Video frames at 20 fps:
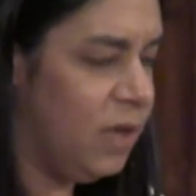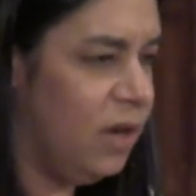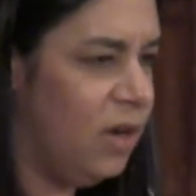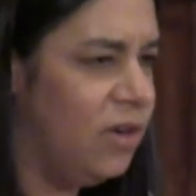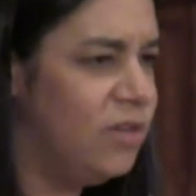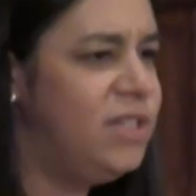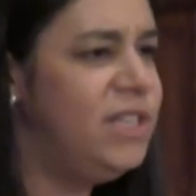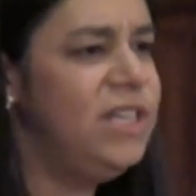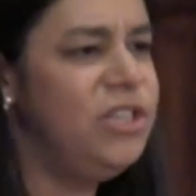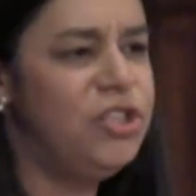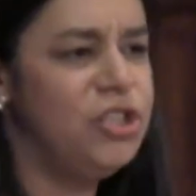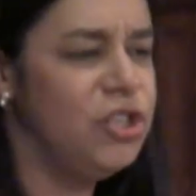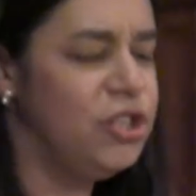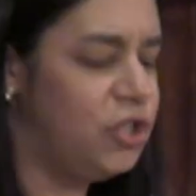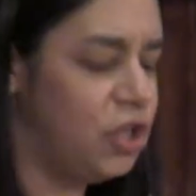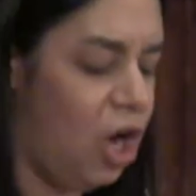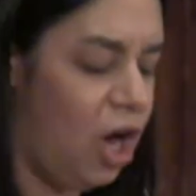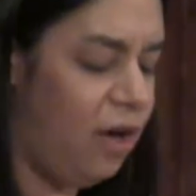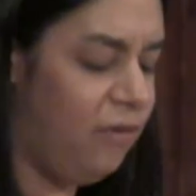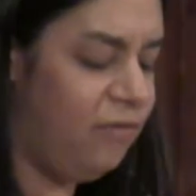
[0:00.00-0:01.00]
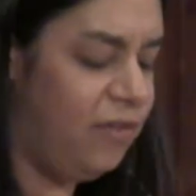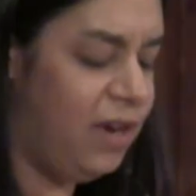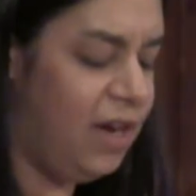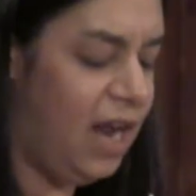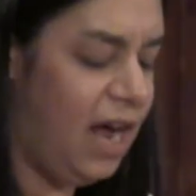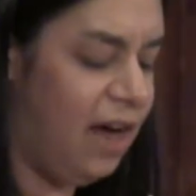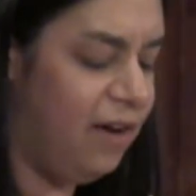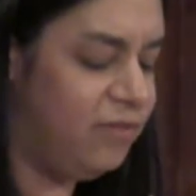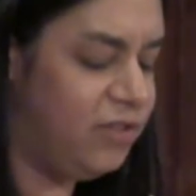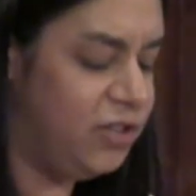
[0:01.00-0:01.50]
Our teachers often
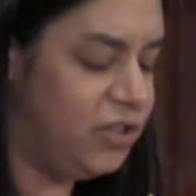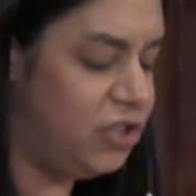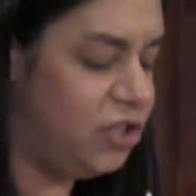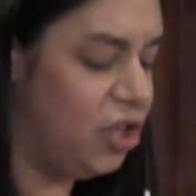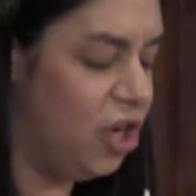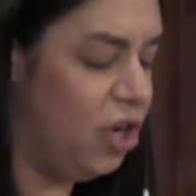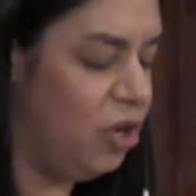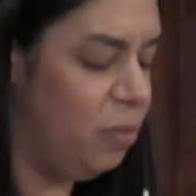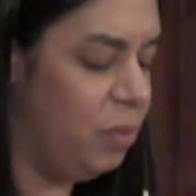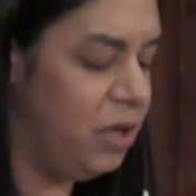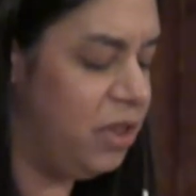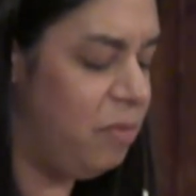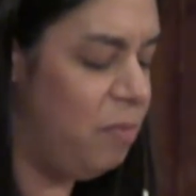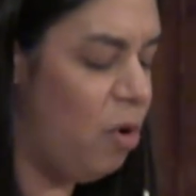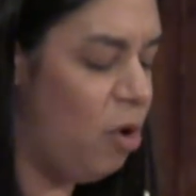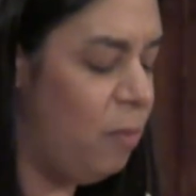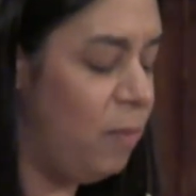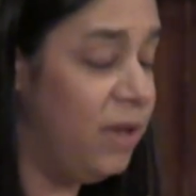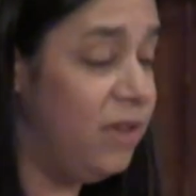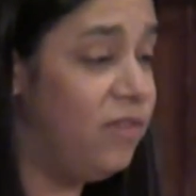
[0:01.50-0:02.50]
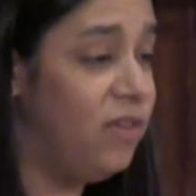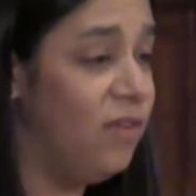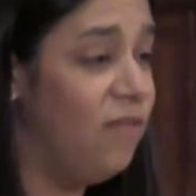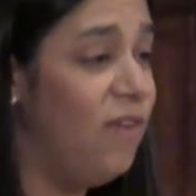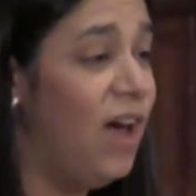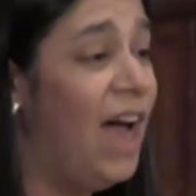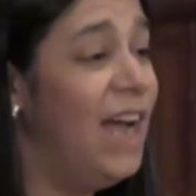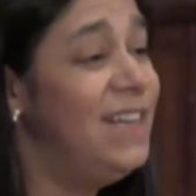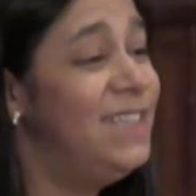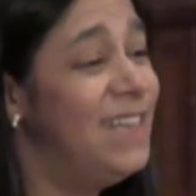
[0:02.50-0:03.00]
have to start with moments
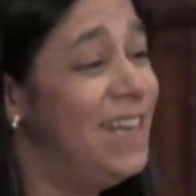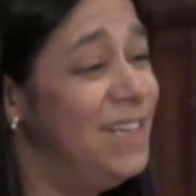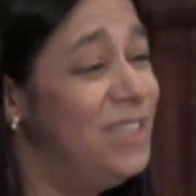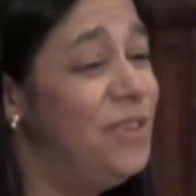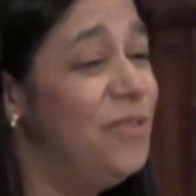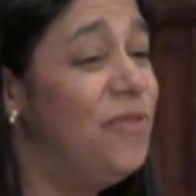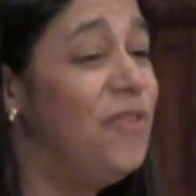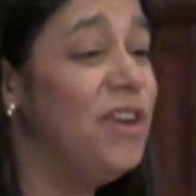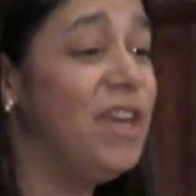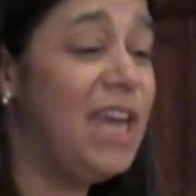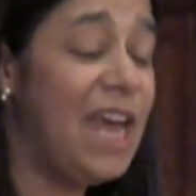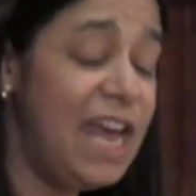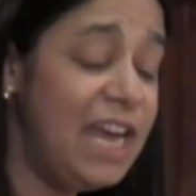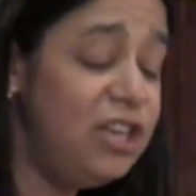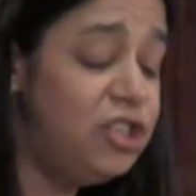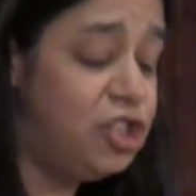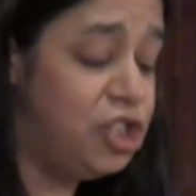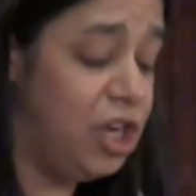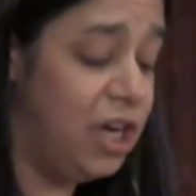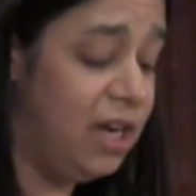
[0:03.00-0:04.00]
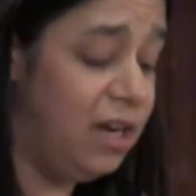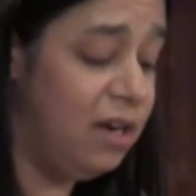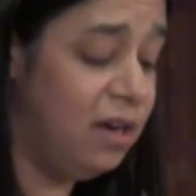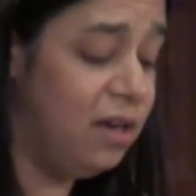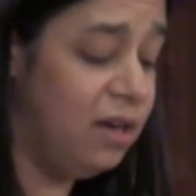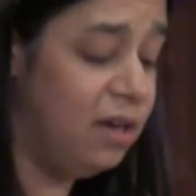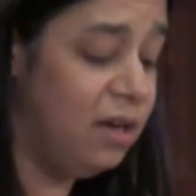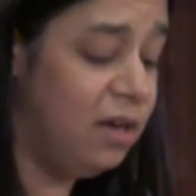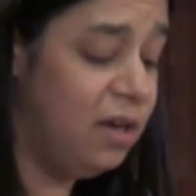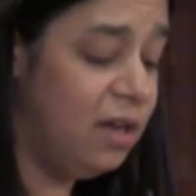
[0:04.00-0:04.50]
of
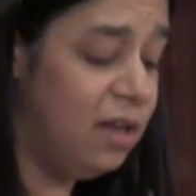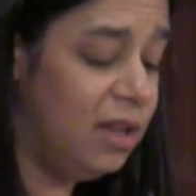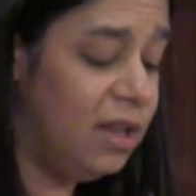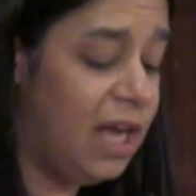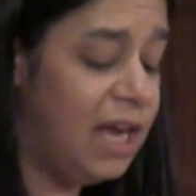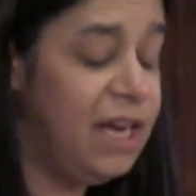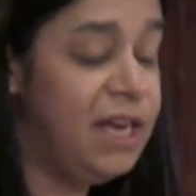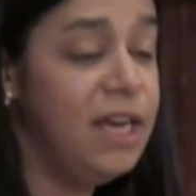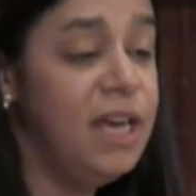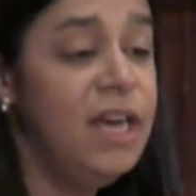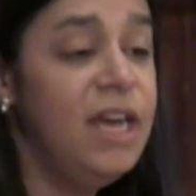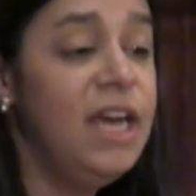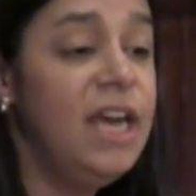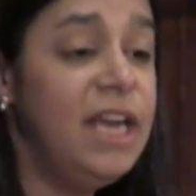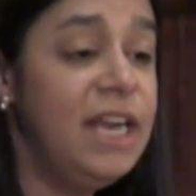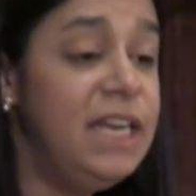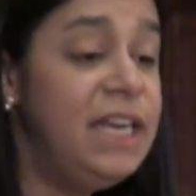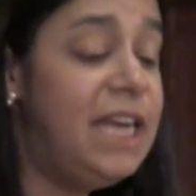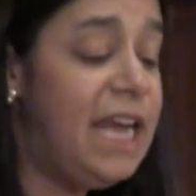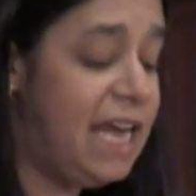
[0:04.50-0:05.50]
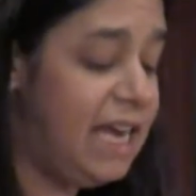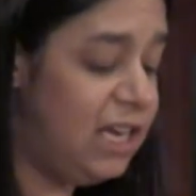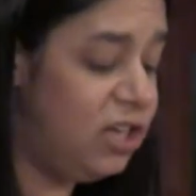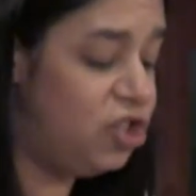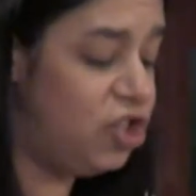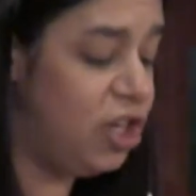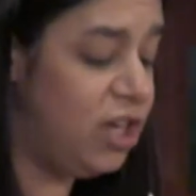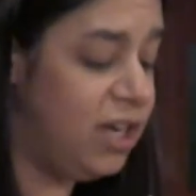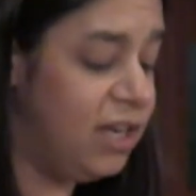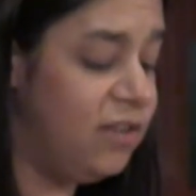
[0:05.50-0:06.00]
identification, like
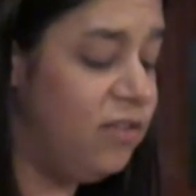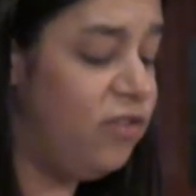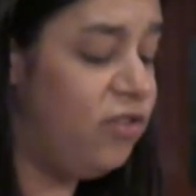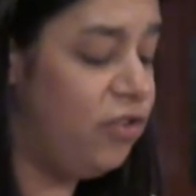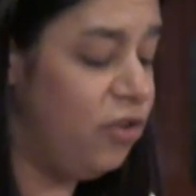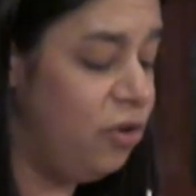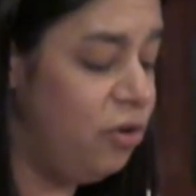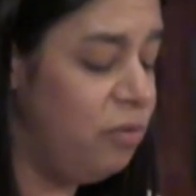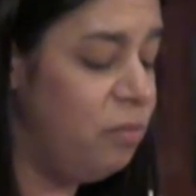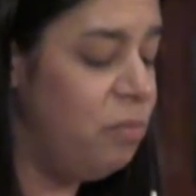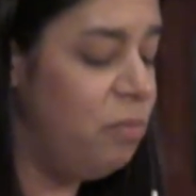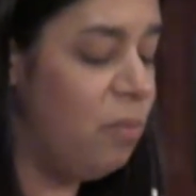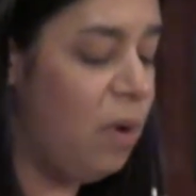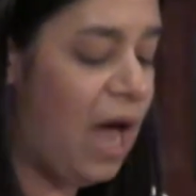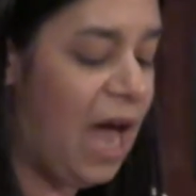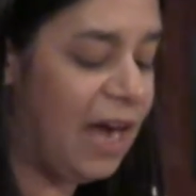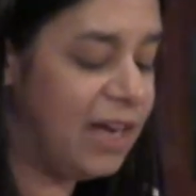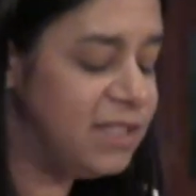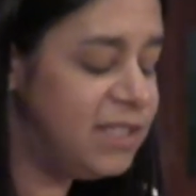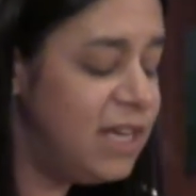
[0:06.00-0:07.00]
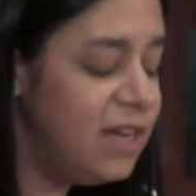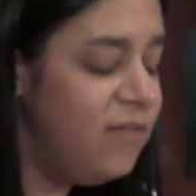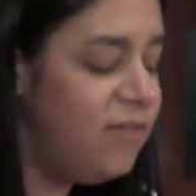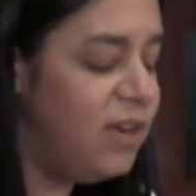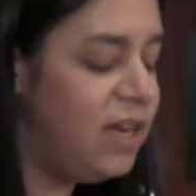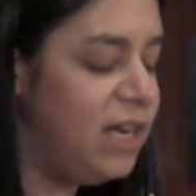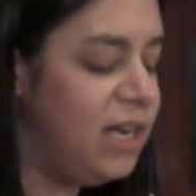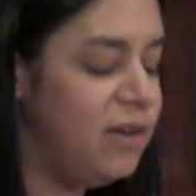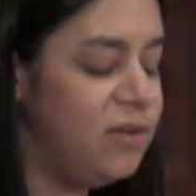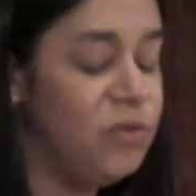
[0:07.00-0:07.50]
engaging in certain
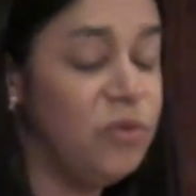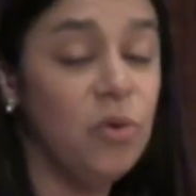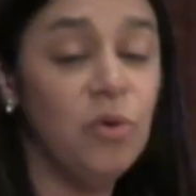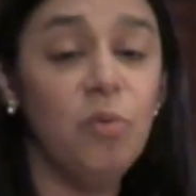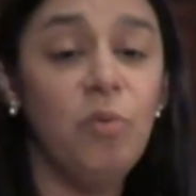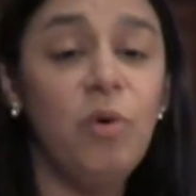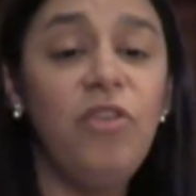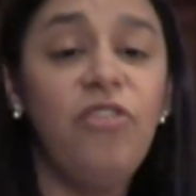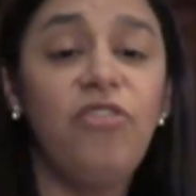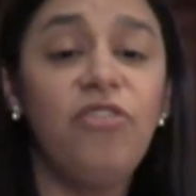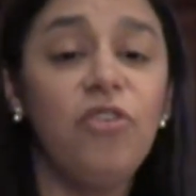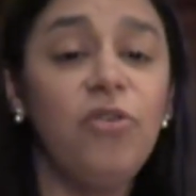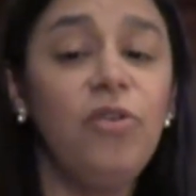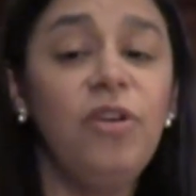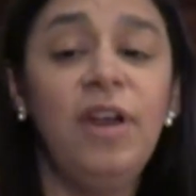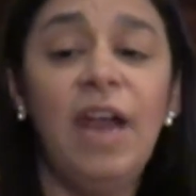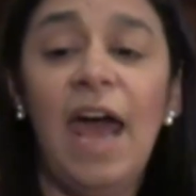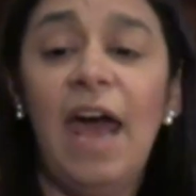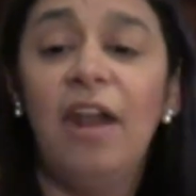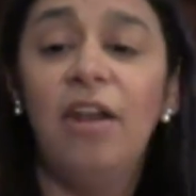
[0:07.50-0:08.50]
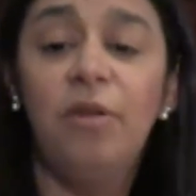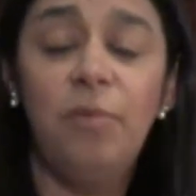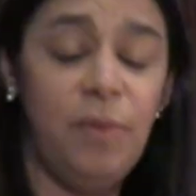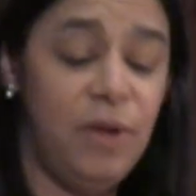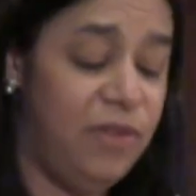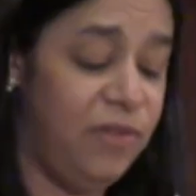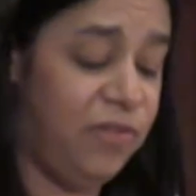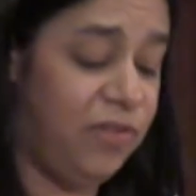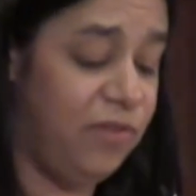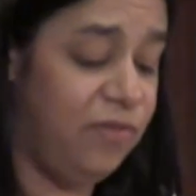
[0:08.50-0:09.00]
activities or with certain
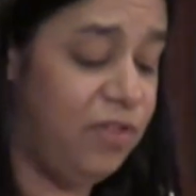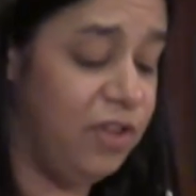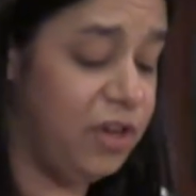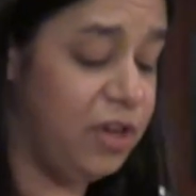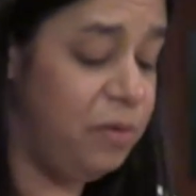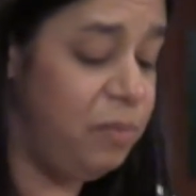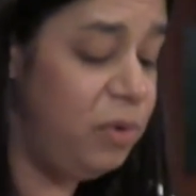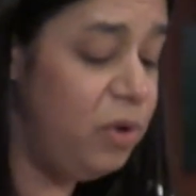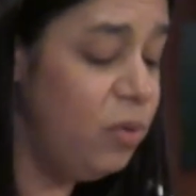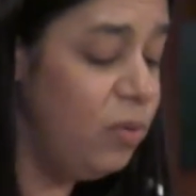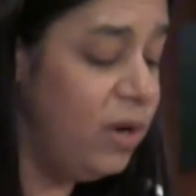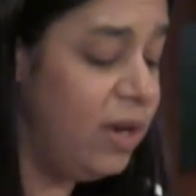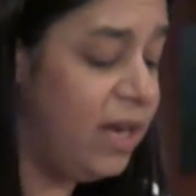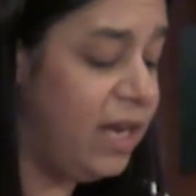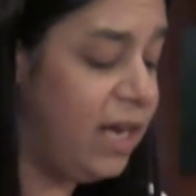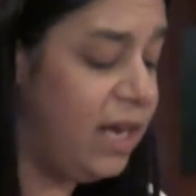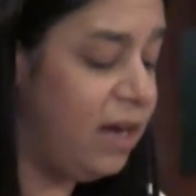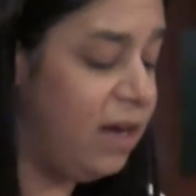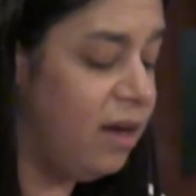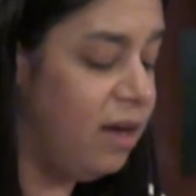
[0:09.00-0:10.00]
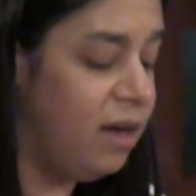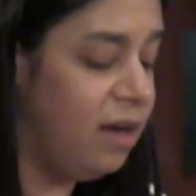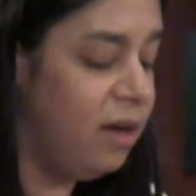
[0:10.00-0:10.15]
elements of the community.